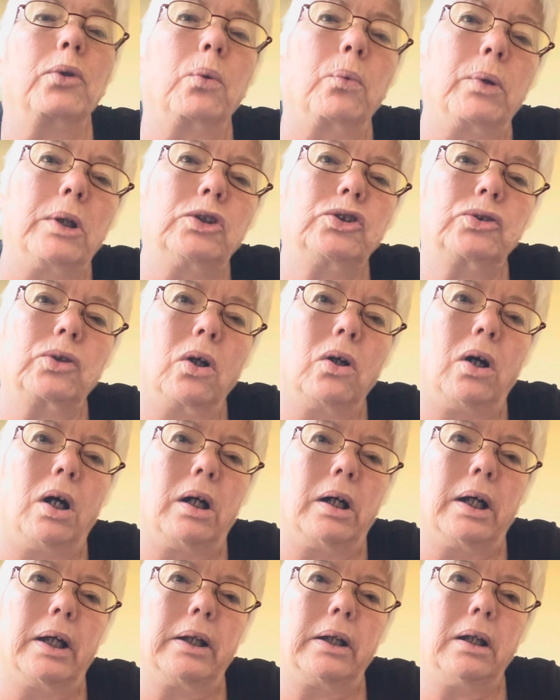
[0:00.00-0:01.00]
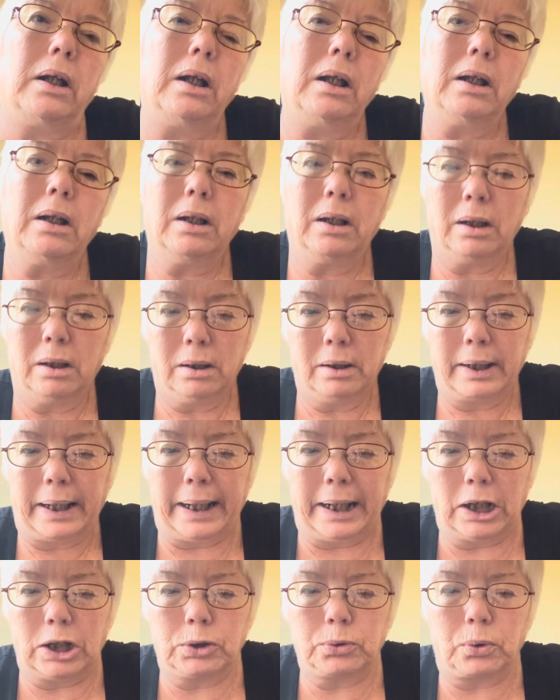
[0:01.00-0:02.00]
which are on
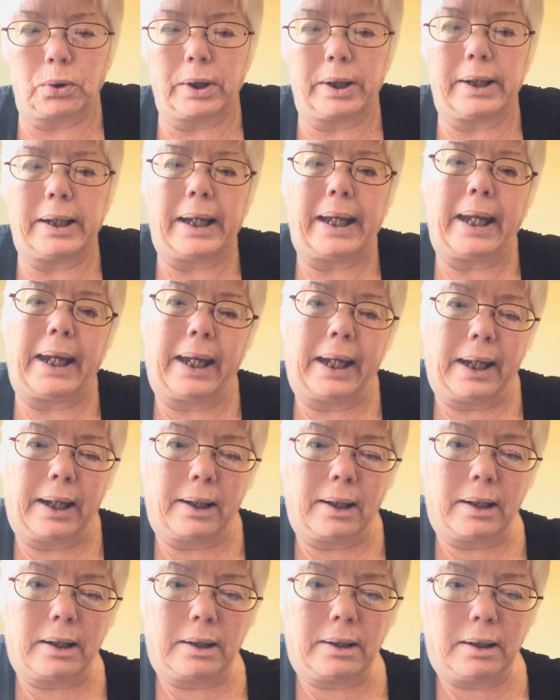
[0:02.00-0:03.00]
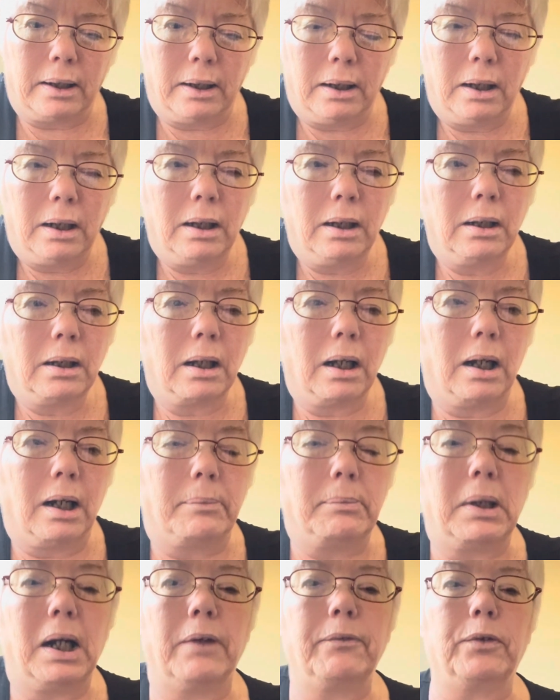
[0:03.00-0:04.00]
Android and
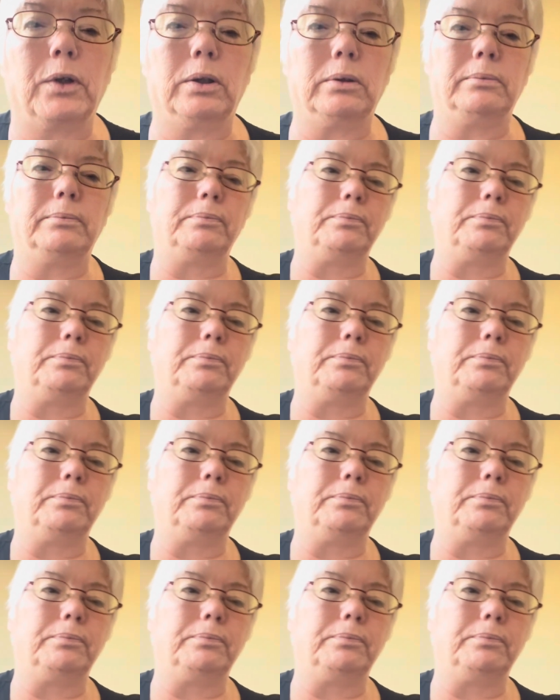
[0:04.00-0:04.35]
iPhone.